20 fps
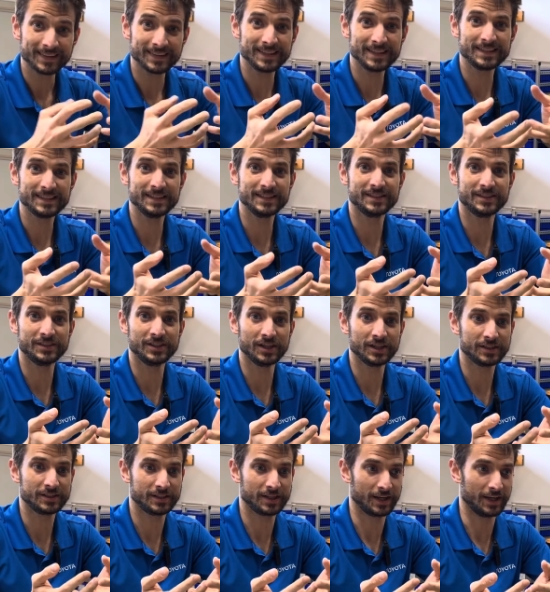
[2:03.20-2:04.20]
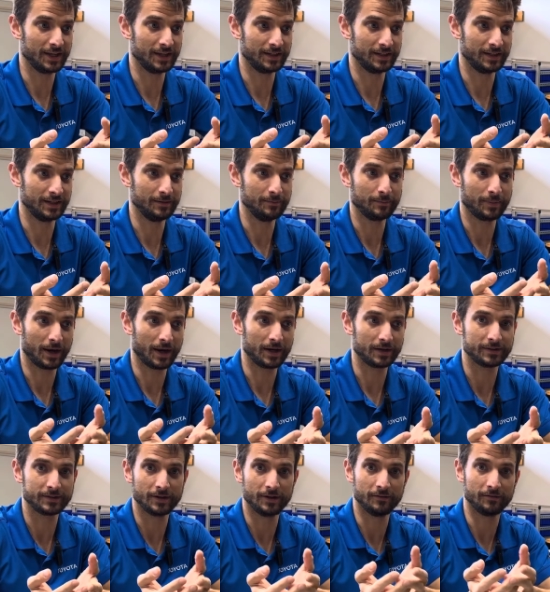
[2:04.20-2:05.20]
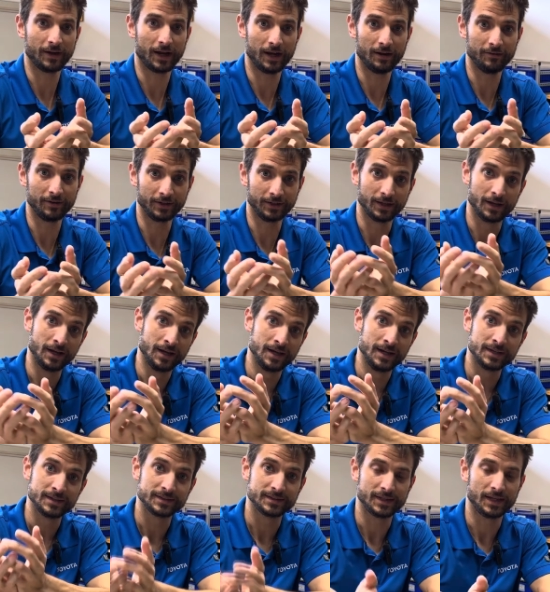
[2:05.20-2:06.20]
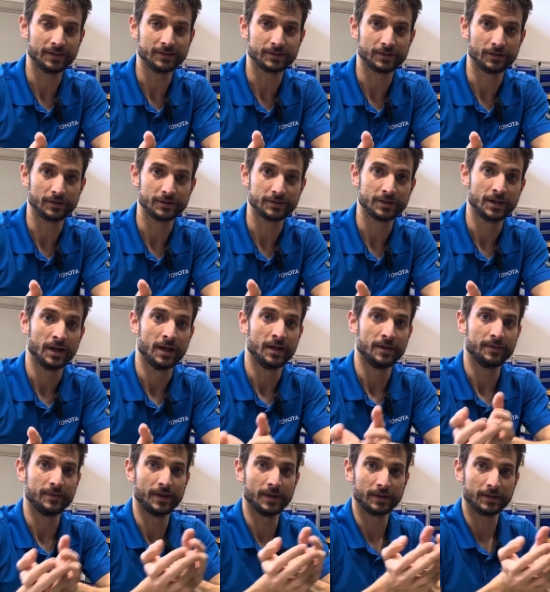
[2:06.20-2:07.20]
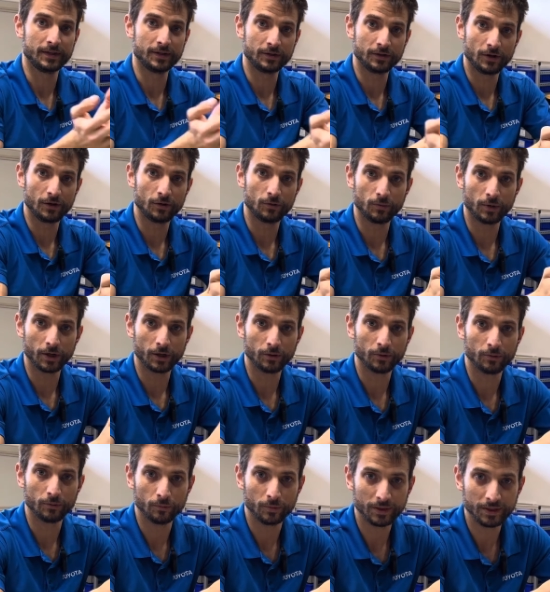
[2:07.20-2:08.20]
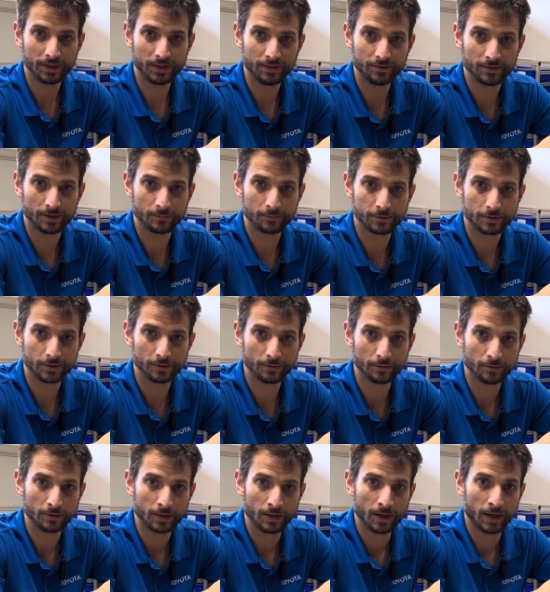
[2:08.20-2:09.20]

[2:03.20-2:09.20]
this is just an impact of having sensors that can go where we need them to.